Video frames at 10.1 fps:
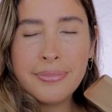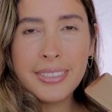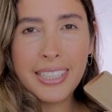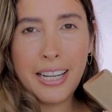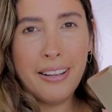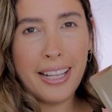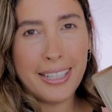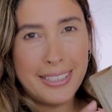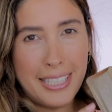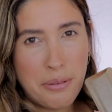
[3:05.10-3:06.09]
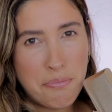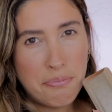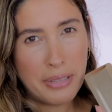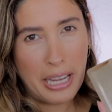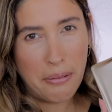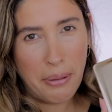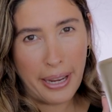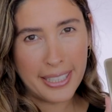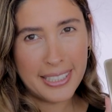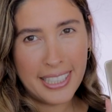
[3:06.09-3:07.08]
it's kind of like a tin kind of
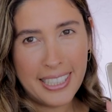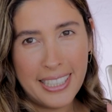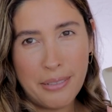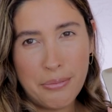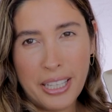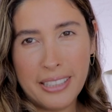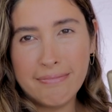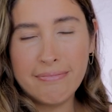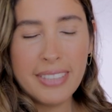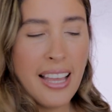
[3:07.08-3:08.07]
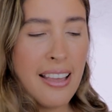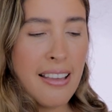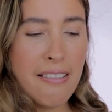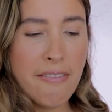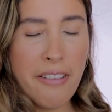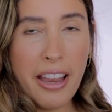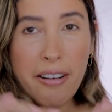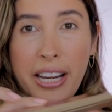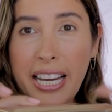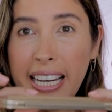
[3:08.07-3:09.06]
packaging. I mean,
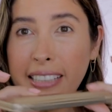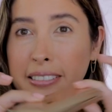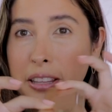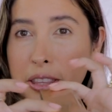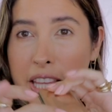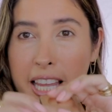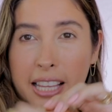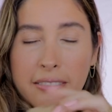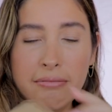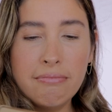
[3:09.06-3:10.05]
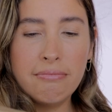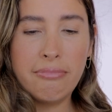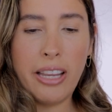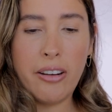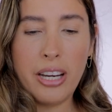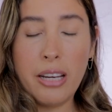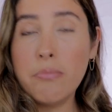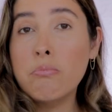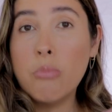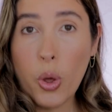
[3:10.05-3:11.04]
very thin, very
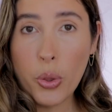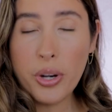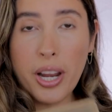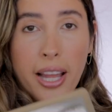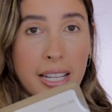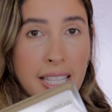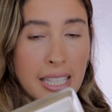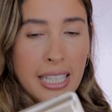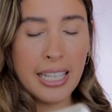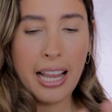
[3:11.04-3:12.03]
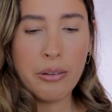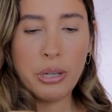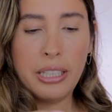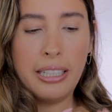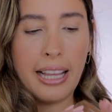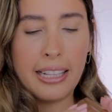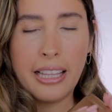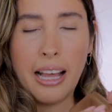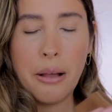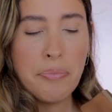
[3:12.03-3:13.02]
modern and sleek. I really like
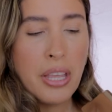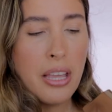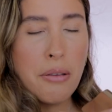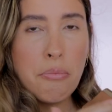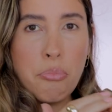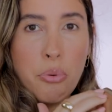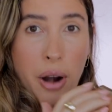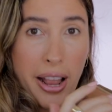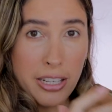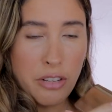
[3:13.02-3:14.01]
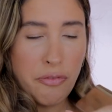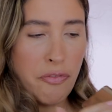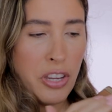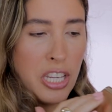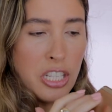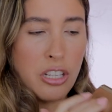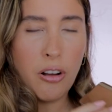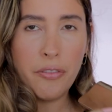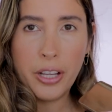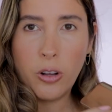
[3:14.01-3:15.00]
the brush finish
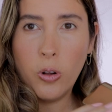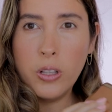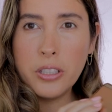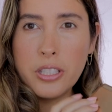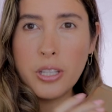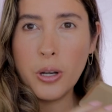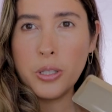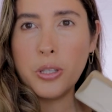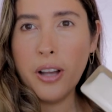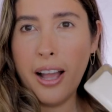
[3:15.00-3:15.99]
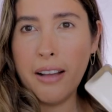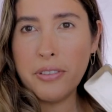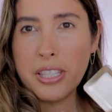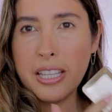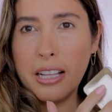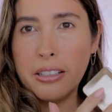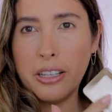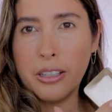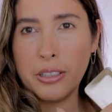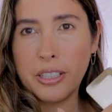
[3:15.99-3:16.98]
of the gold. So you have still,
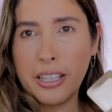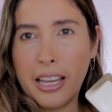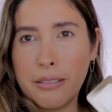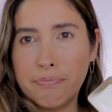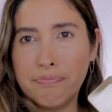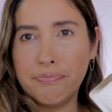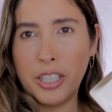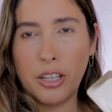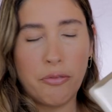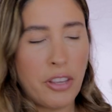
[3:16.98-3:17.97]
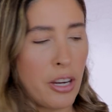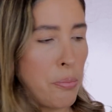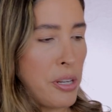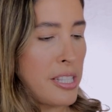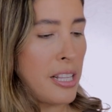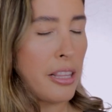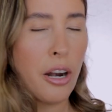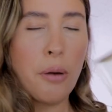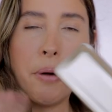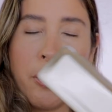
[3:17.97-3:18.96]
you know, you can get, you know, fingerprints in
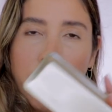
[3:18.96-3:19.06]
there, but